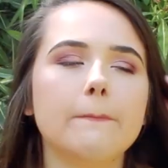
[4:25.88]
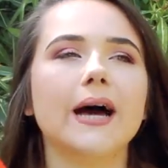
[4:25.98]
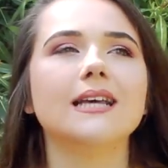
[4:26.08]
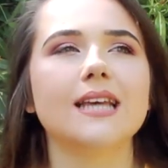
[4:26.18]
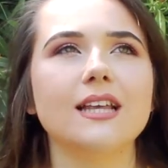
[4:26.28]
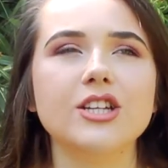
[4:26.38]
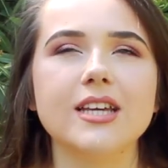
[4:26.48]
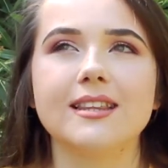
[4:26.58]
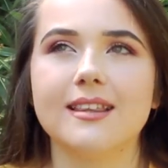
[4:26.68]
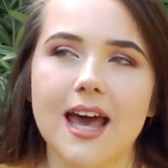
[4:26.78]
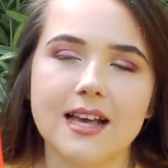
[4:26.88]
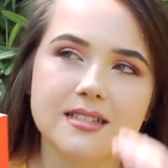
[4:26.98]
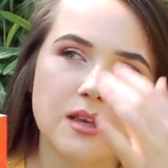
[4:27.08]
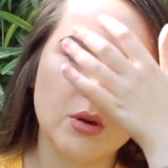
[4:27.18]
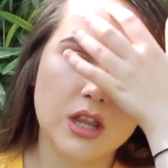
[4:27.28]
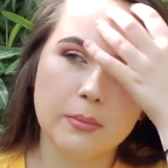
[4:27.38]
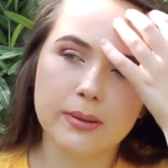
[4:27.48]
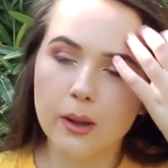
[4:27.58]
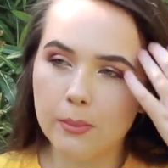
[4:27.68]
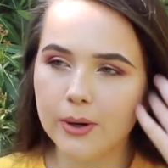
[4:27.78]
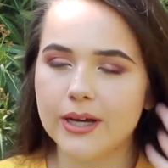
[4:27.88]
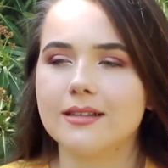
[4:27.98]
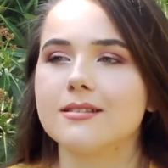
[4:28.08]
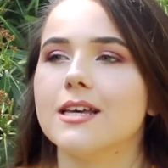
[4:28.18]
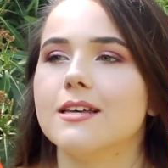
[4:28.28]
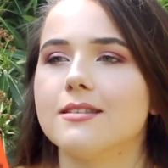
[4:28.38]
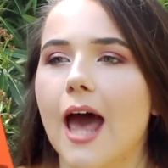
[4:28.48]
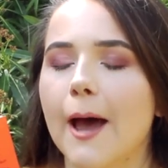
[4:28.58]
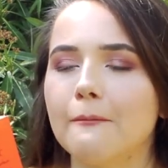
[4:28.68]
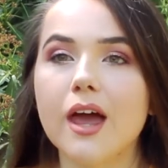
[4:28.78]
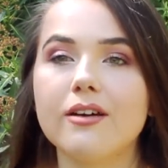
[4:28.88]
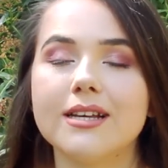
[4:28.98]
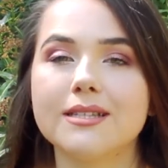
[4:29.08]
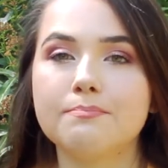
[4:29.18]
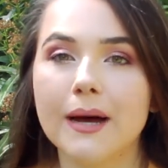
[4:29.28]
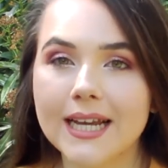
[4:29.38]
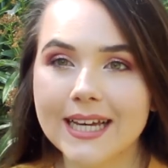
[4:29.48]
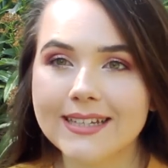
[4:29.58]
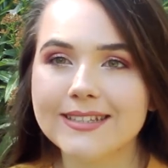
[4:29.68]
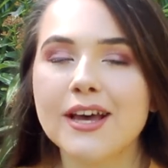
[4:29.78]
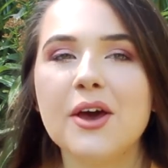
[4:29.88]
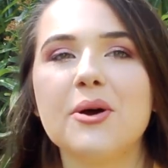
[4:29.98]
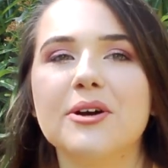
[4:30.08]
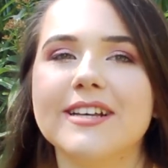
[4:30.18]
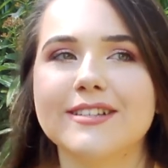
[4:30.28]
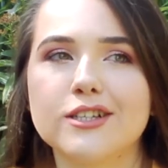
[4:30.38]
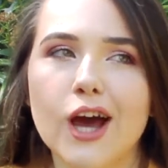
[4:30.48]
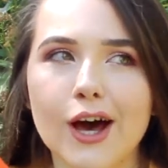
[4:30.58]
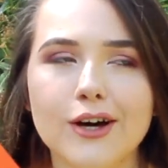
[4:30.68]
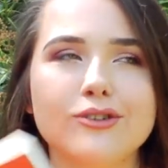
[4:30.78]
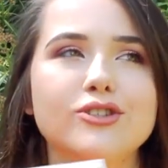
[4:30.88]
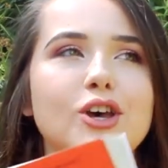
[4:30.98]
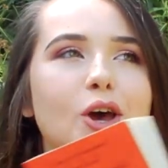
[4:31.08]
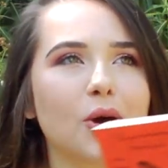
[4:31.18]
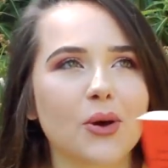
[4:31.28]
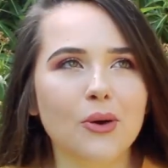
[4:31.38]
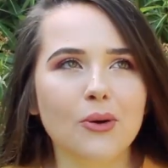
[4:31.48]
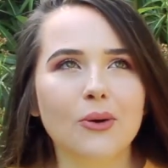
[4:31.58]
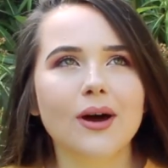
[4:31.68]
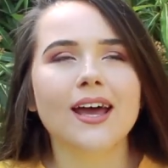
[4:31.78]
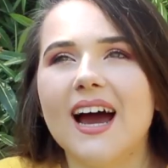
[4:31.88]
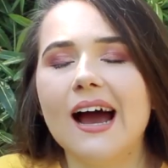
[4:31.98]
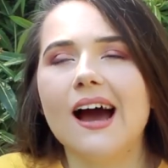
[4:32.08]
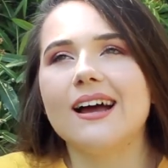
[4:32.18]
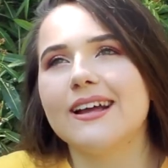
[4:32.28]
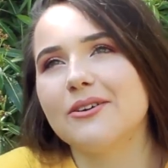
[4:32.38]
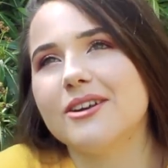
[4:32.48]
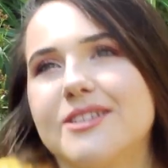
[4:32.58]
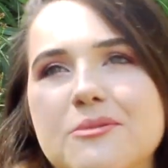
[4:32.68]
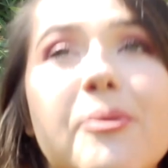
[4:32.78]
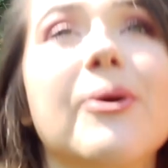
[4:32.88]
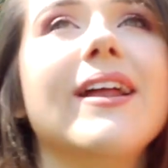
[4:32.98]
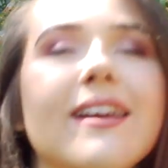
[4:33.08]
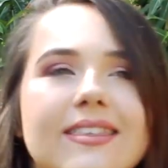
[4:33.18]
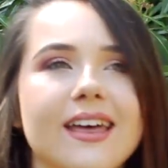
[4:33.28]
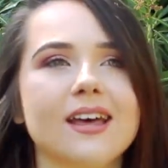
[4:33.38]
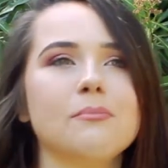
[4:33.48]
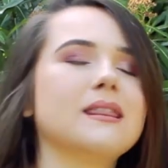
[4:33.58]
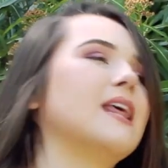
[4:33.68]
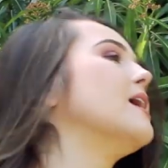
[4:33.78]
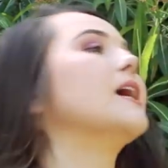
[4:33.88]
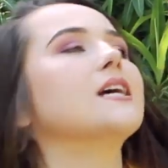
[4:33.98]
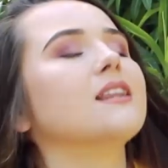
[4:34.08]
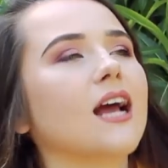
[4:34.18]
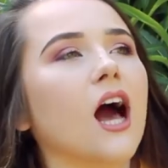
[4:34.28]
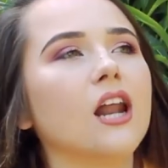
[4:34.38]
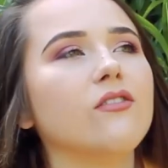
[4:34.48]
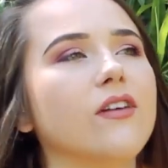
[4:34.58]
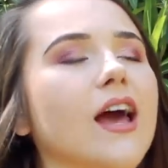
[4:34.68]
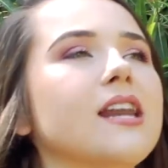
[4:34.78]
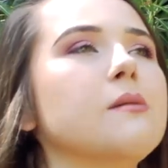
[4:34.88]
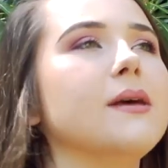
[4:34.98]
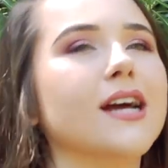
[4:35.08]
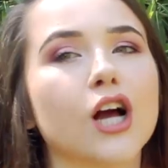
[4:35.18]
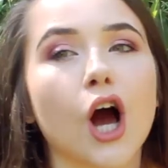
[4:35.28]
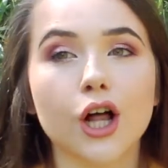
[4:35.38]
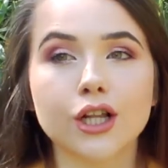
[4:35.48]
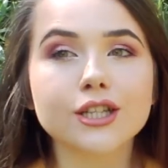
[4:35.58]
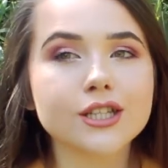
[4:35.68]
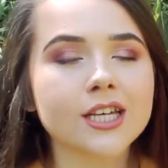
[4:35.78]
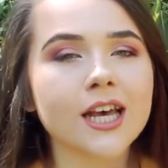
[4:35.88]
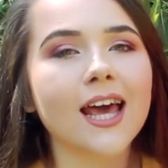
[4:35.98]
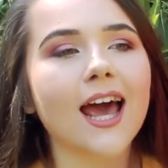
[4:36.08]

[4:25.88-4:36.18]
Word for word: But essentially in this, one of the plot points is that there are these bunnies, who are these girls who, I, I don't wanna spoil anything, but they, they kind of end up being a cult,